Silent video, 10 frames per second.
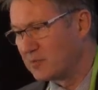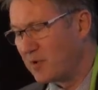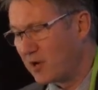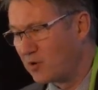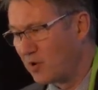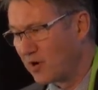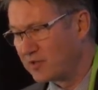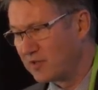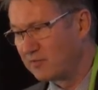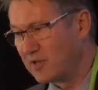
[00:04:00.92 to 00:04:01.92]
it's about
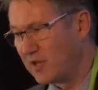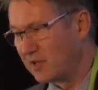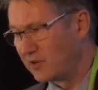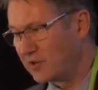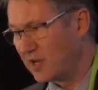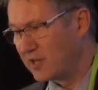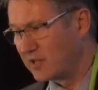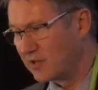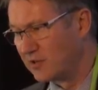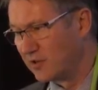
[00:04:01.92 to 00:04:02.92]
quality of care, not co
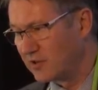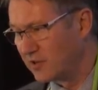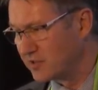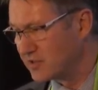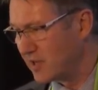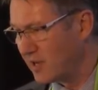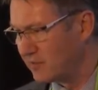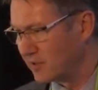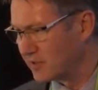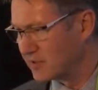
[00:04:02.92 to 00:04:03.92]
not cost
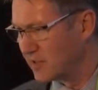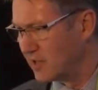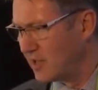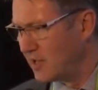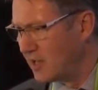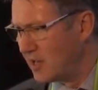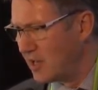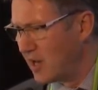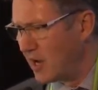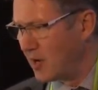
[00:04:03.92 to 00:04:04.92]
savings.
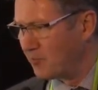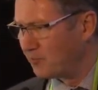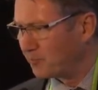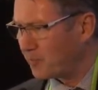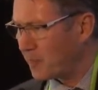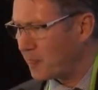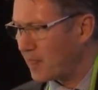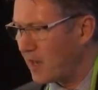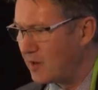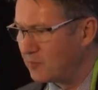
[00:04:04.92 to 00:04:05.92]
Um,
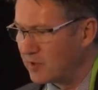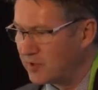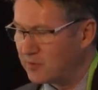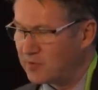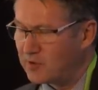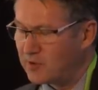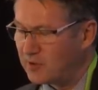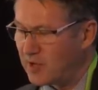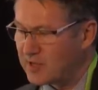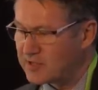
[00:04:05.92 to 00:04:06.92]
and we're
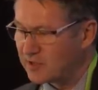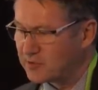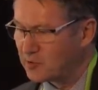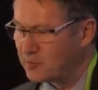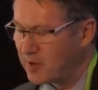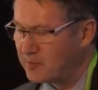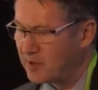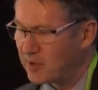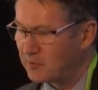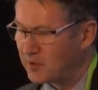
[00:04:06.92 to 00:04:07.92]
as I'll talk about in a
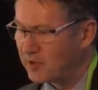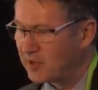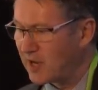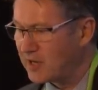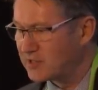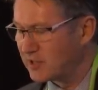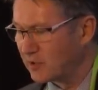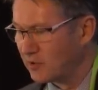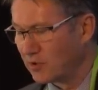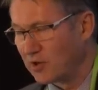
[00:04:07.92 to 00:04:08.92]
minute, we're
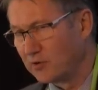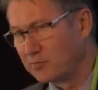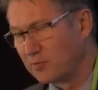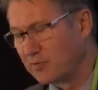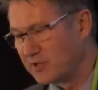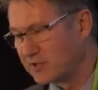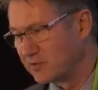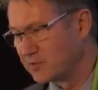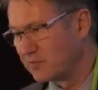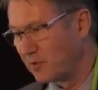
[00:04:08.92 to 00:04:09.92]
engaging all health
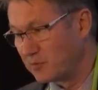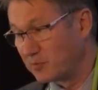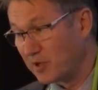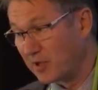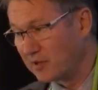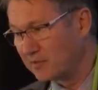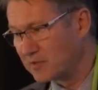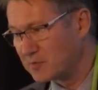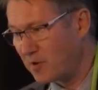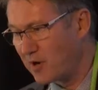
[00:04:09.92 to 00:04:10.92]
professionals from the beginning of
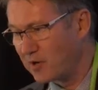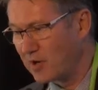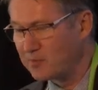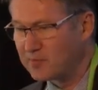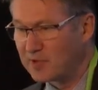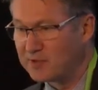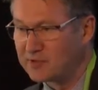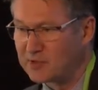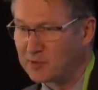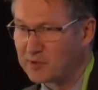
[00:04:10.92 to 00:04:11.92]
this program.
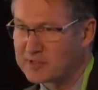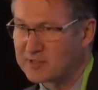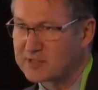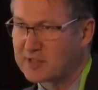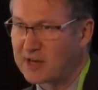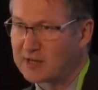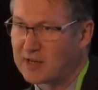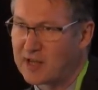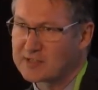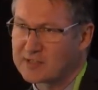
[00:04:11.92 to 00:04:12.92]
In the US, it
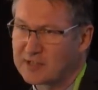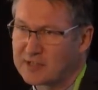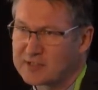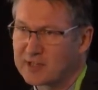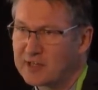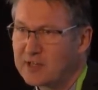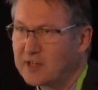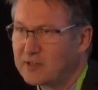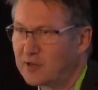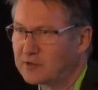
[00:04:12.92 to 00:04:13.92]
started largely as a
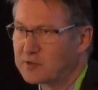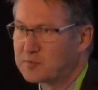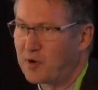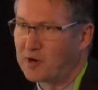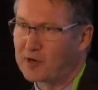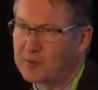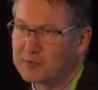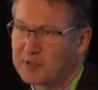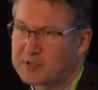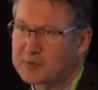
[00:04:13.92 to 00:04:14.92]
doctor's program
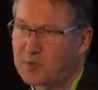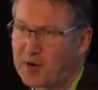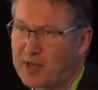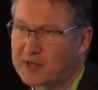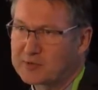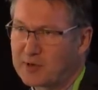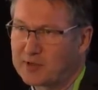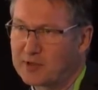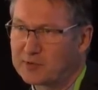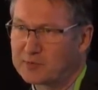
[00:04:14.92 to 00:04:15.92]
and then spread out to
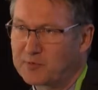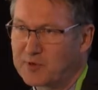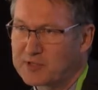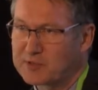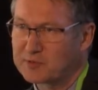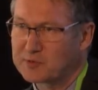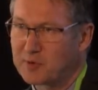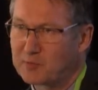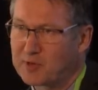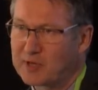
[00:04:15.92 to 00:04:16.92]
other health professionals,
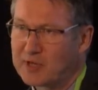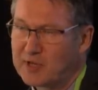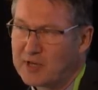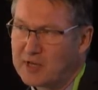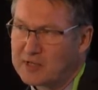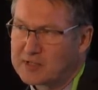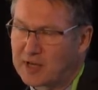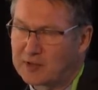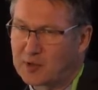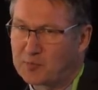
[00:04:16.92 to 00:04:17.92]
but we're
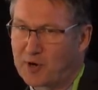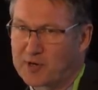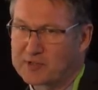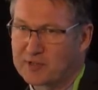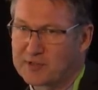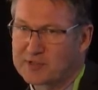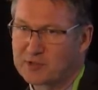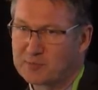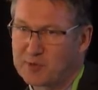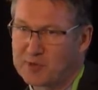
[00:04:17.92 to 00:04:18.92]
taking the approach that this
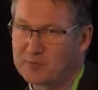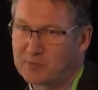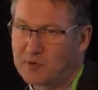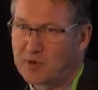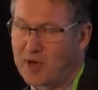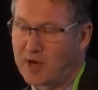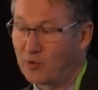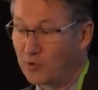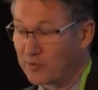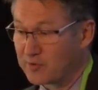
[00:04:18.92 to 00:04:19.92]
should be uh,
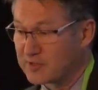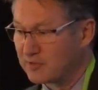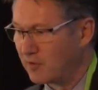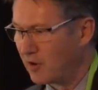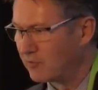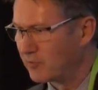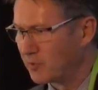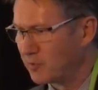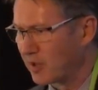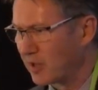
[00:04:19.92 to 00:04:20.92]
all of us involved
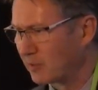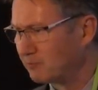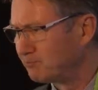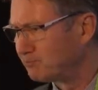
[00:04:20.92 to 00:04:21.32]
from the beginning.